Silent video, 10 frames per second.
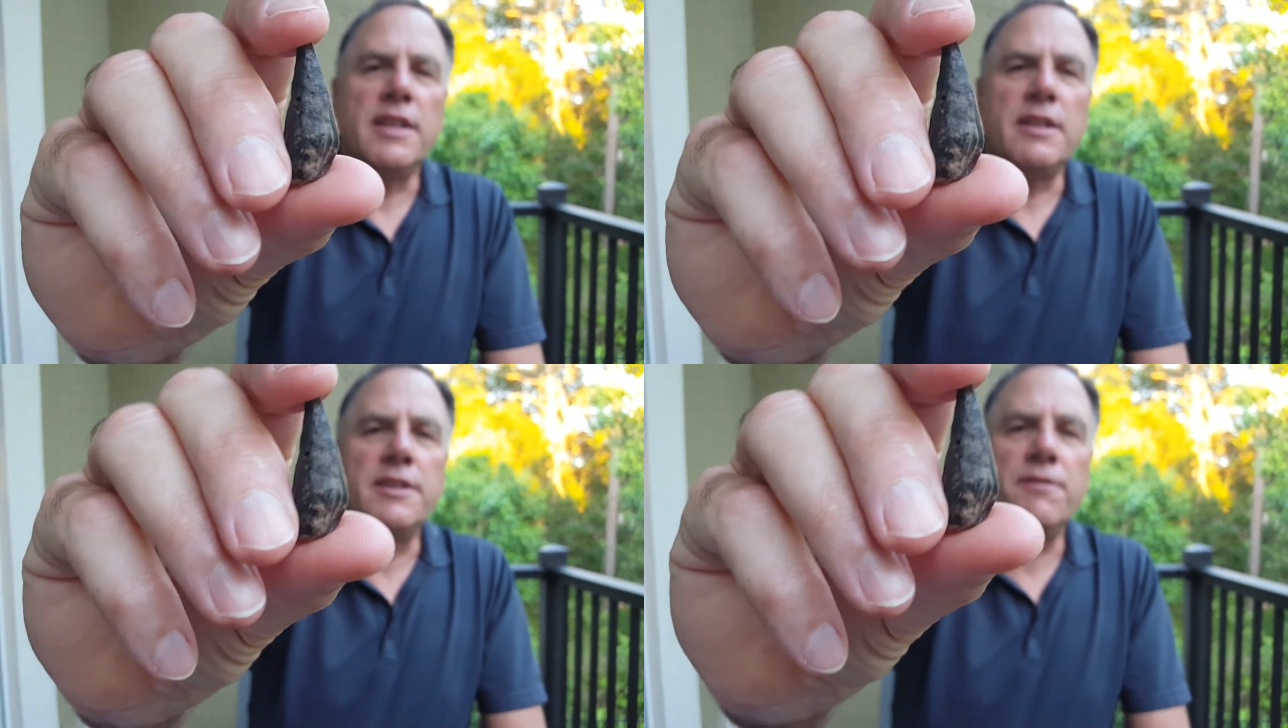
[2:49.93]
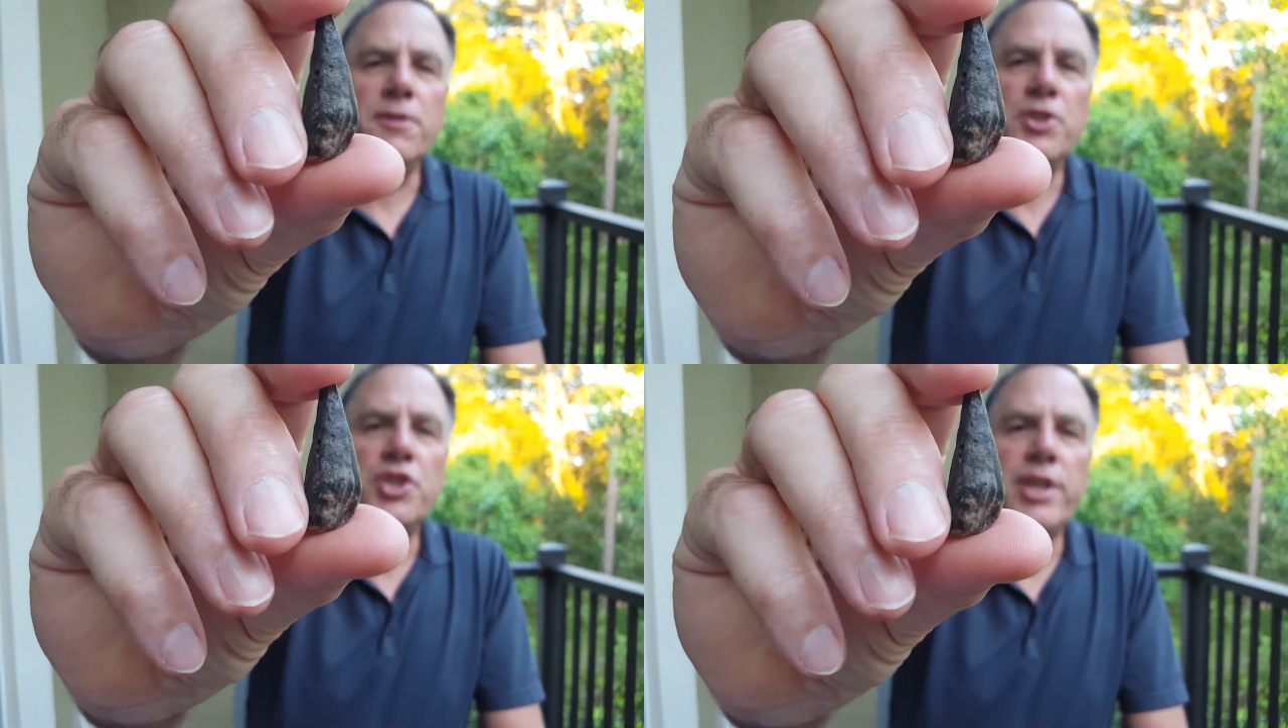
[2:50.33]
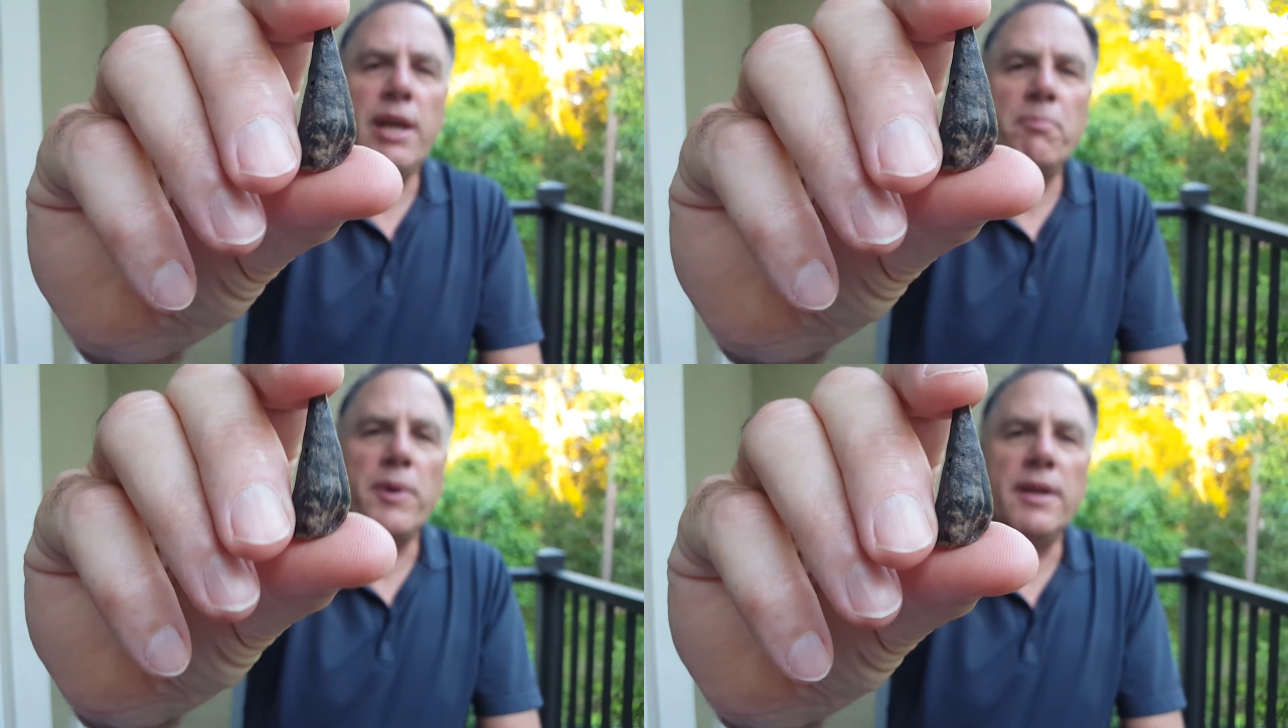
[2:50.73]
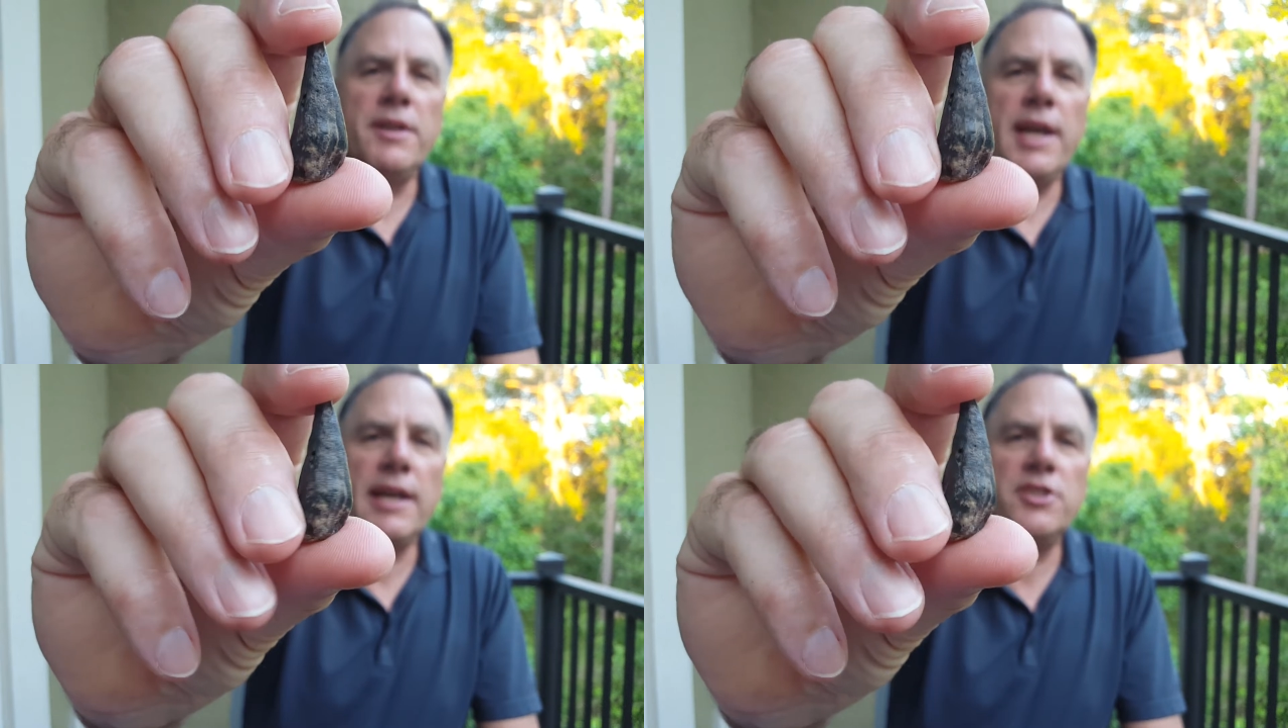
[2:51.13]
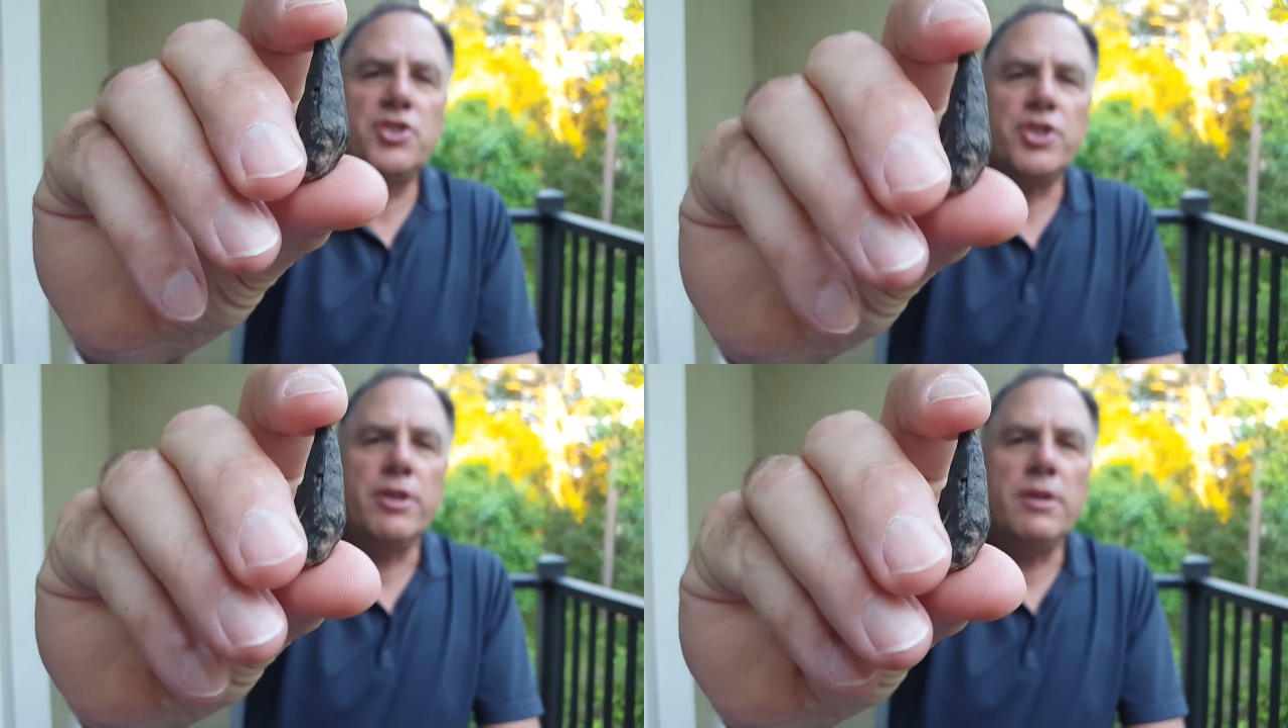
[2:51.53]
little different shape and
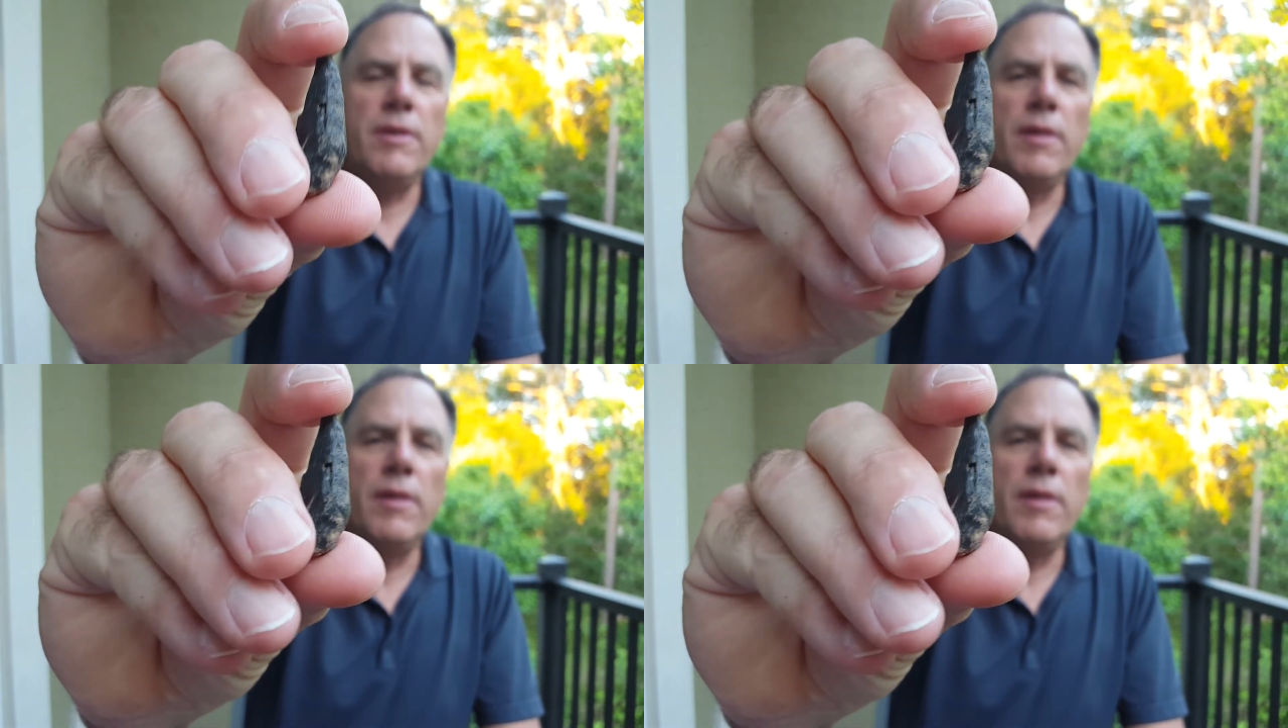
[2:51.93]
texture.